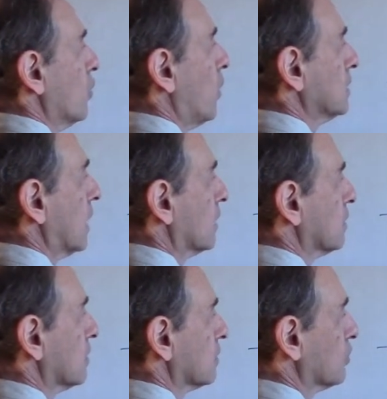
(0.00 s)

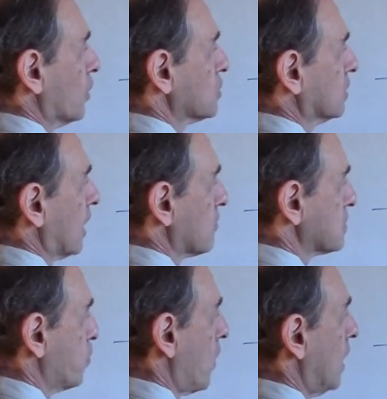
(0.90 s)
120
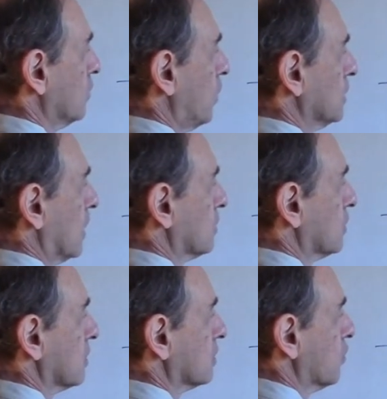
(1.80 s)
times 1,
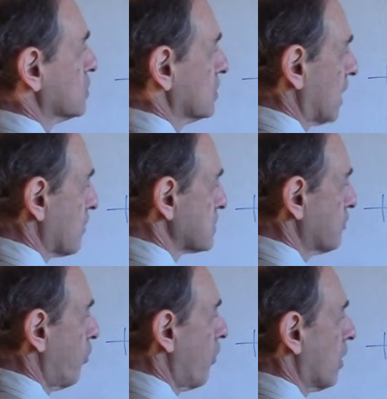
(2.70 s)
120 times
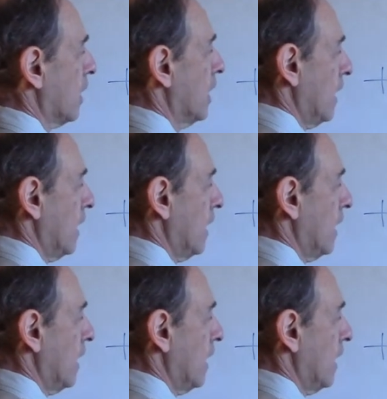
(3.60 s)
4,